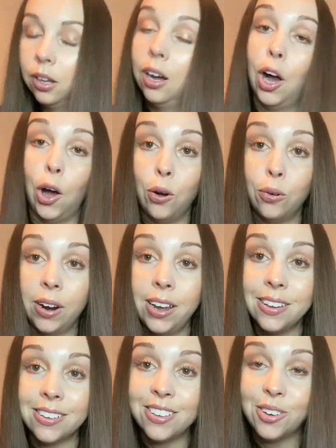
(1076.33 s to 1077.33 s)
All
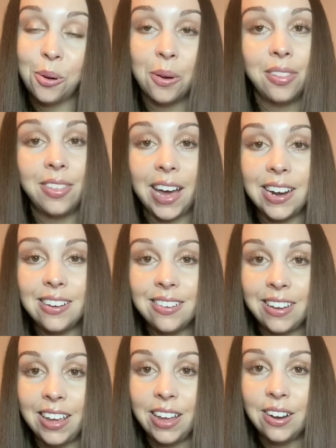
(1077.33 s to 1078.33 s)
right, so that is
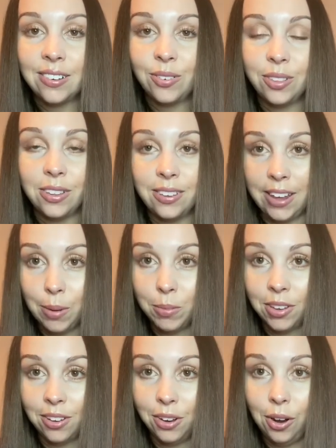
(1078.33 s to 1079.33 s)
it for this
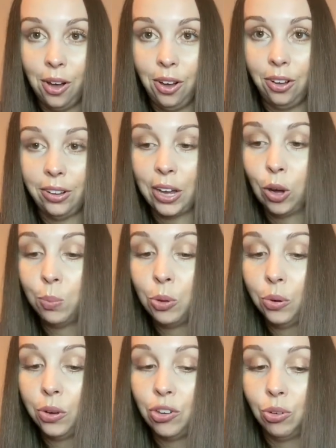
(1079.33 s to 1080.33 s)
Amazon haul. I hope you
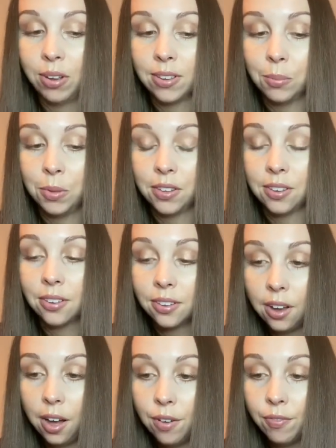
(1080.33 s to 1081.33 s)
enjoy some of this
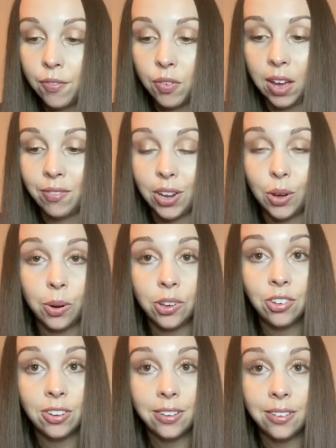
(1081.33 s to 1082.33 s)
stuff. If you have any
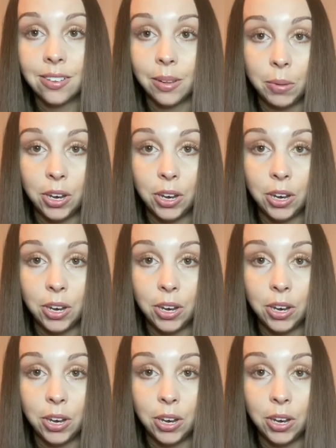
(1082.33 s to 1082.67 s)
questions, let me